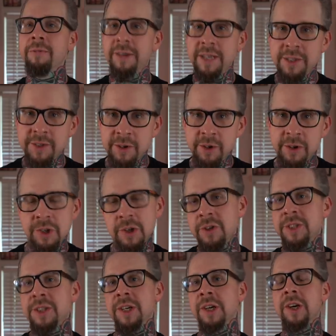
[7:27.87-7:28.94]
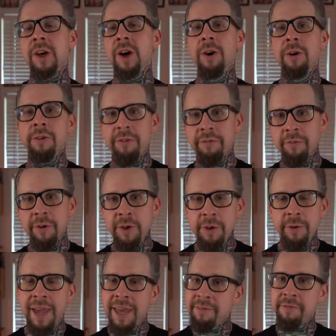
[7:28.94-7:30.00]
researchers to go
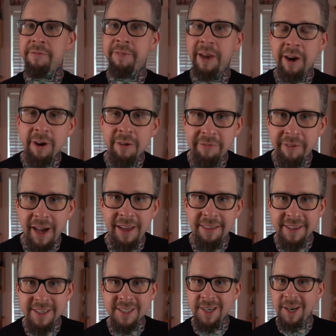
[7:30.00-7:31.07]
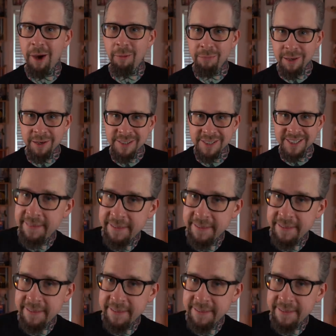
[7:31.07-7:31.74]
through and verify these numbers.